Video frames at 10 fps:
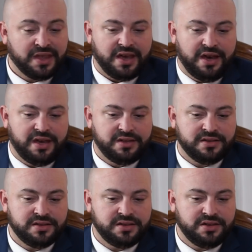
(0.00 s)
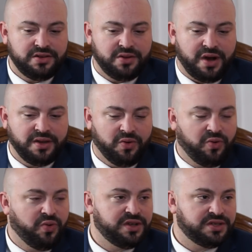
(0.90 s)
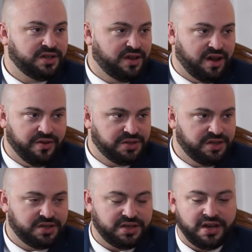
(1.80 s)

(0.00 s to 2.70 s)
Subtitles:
And I always encourage this.